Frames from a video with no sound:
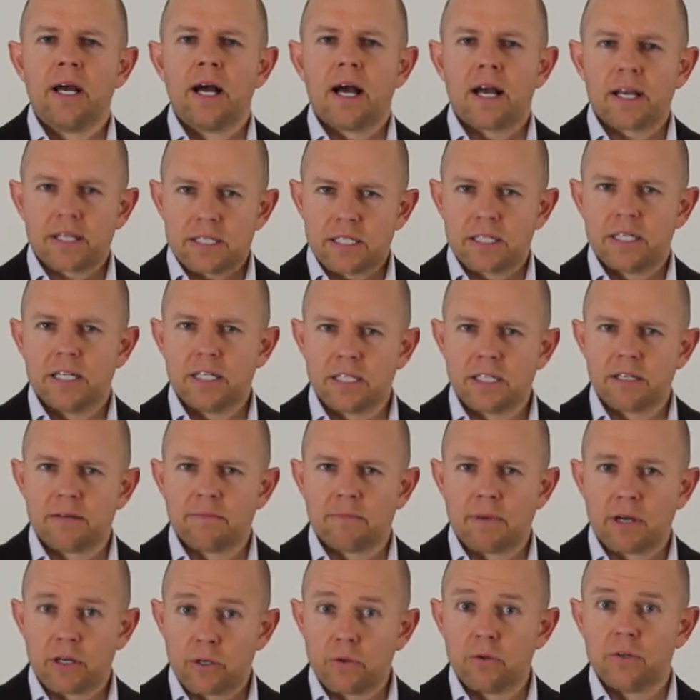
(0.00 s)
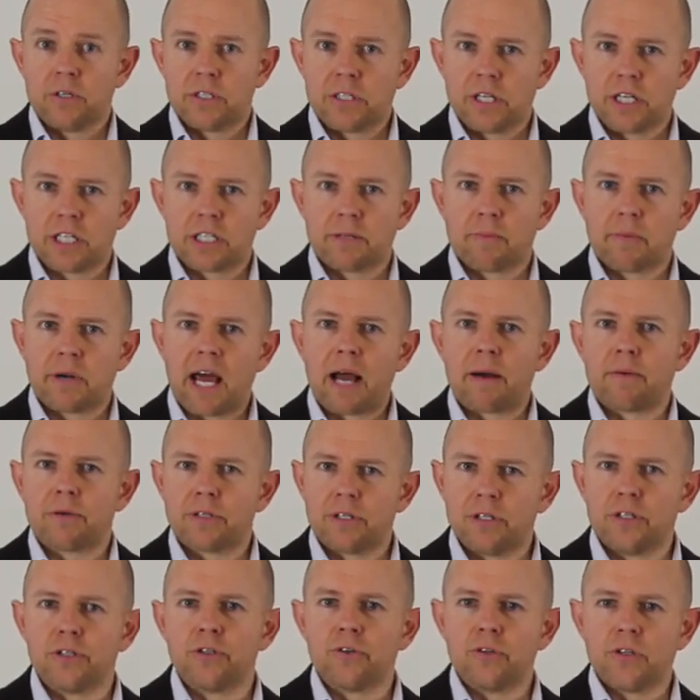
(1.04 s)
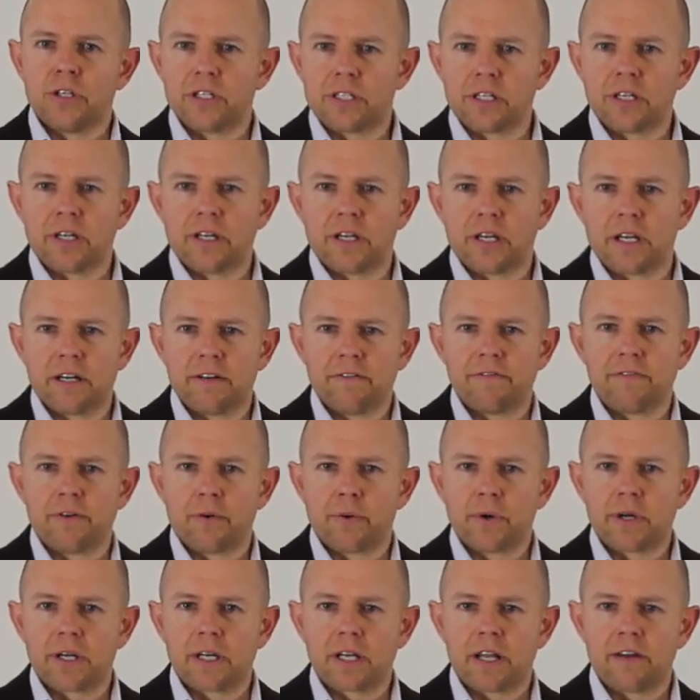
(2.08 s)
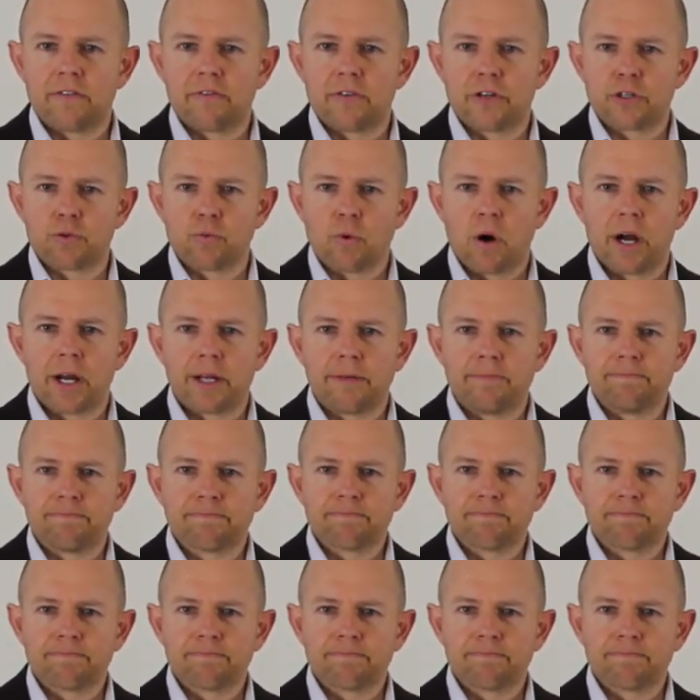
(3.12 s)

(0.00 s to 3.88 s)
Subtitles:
A good system enables you to do this in a very leveraged way.